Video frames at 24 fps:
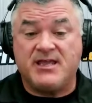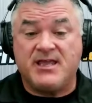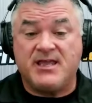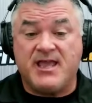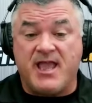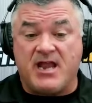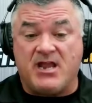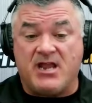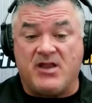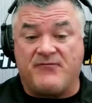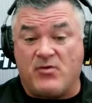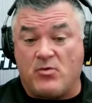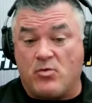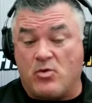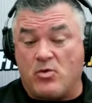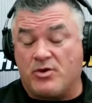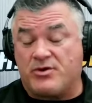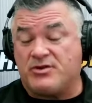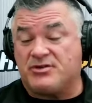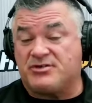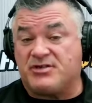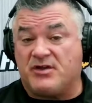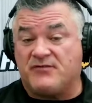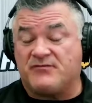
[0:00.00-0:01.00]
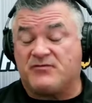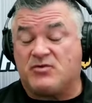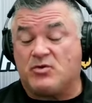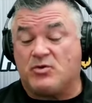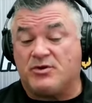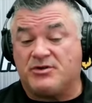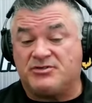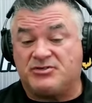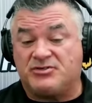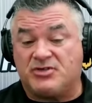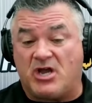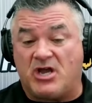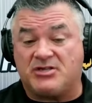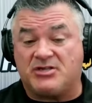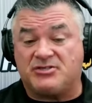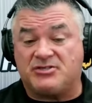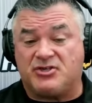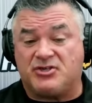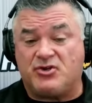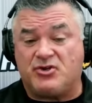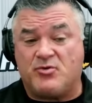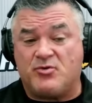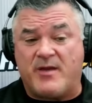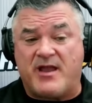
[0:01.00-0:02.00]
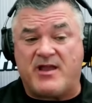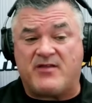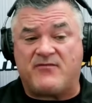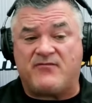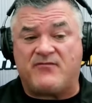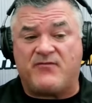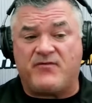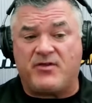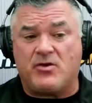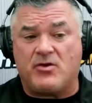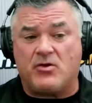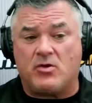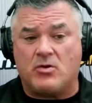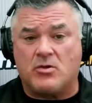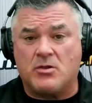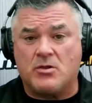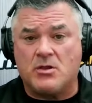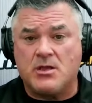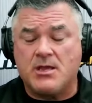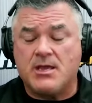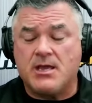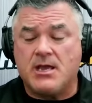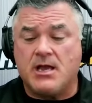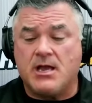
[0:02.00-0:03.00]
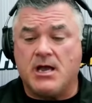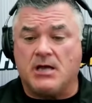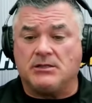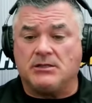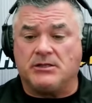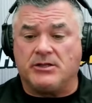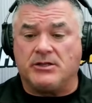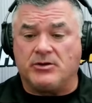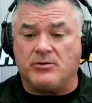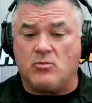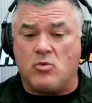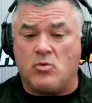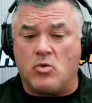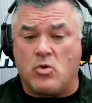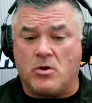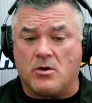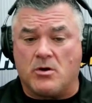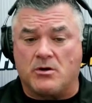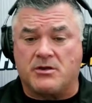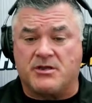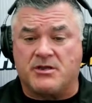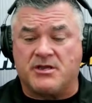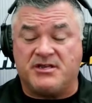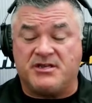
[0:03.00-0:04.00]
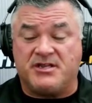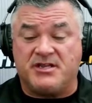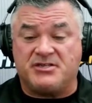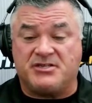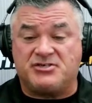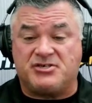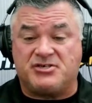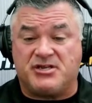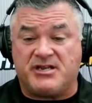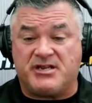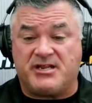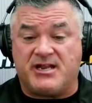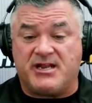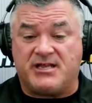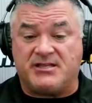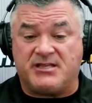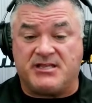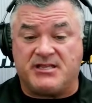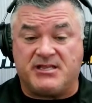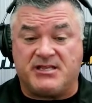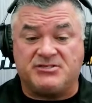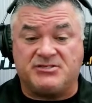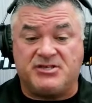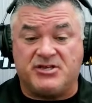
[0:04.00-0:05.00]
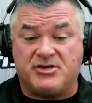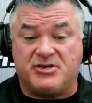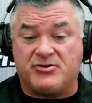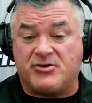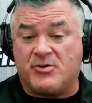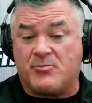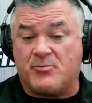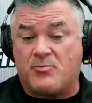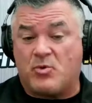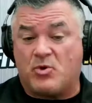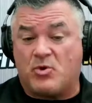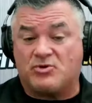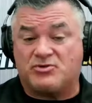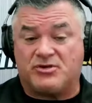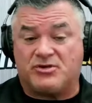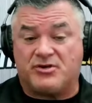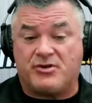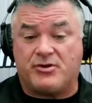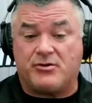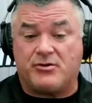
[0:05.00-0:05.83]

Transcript: and if you work yourself to exhaustion you might feel a little more conditioning on the interior portion of your